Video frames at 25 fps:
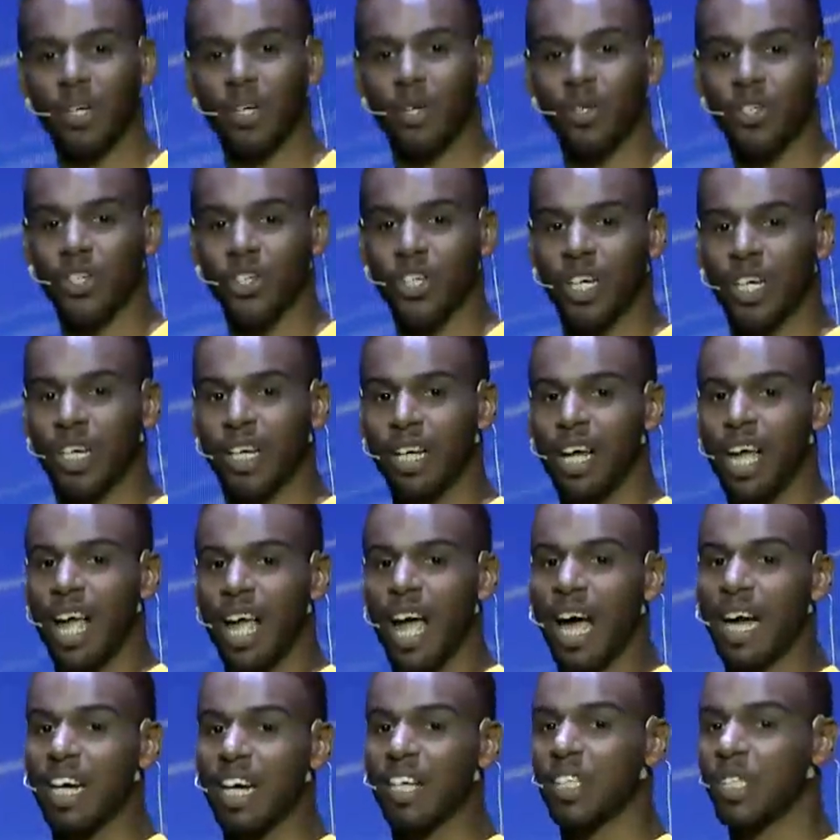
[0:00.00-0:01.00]
resolution
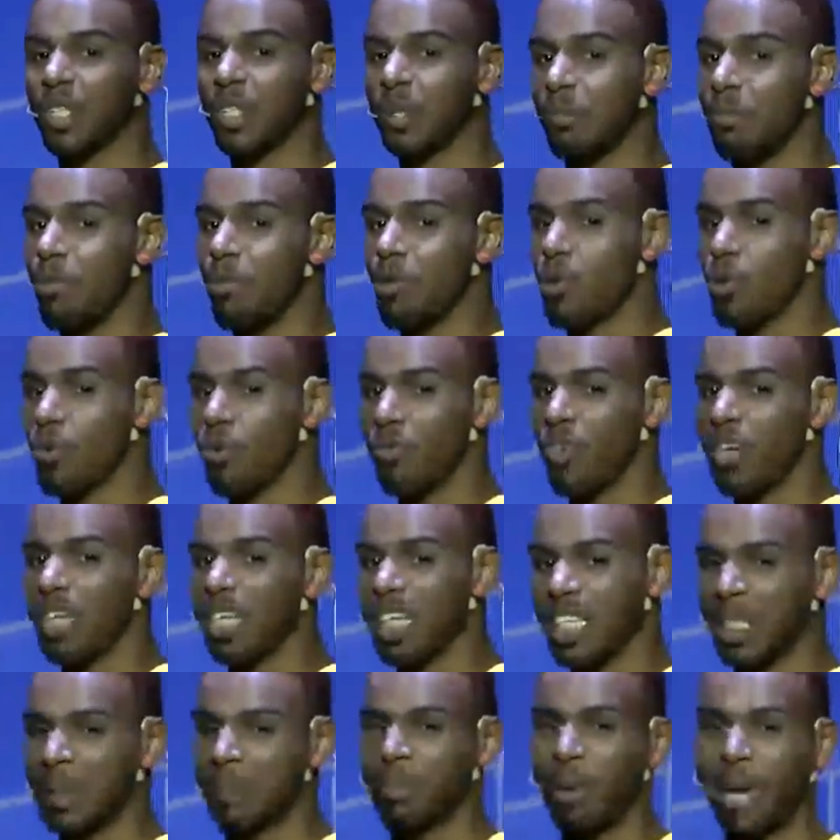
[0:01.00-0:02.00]
and a smooth
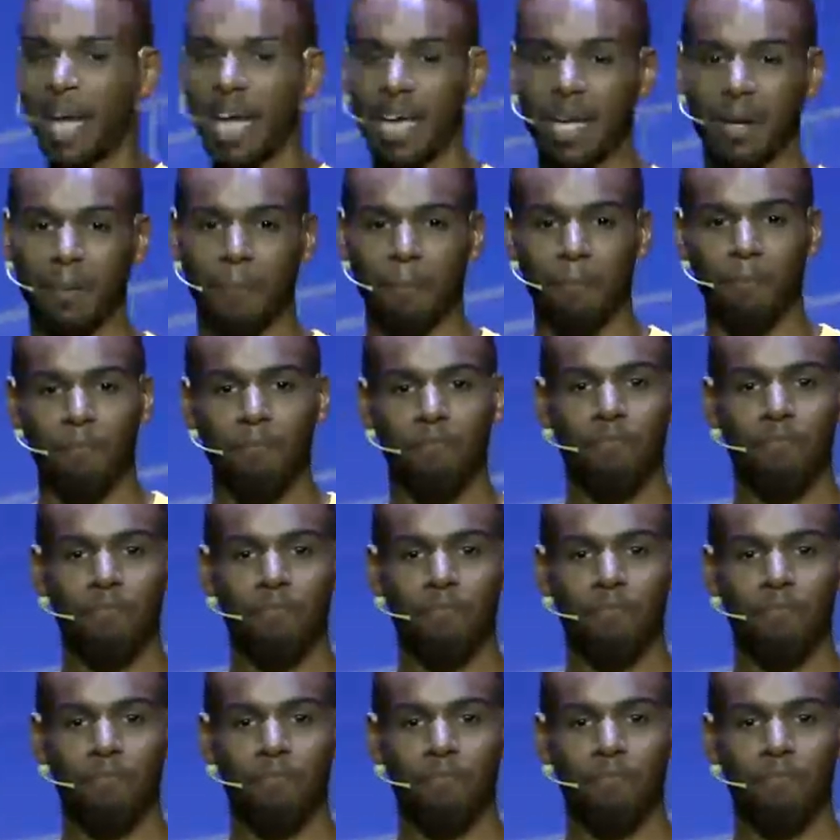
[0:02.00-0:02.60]
display.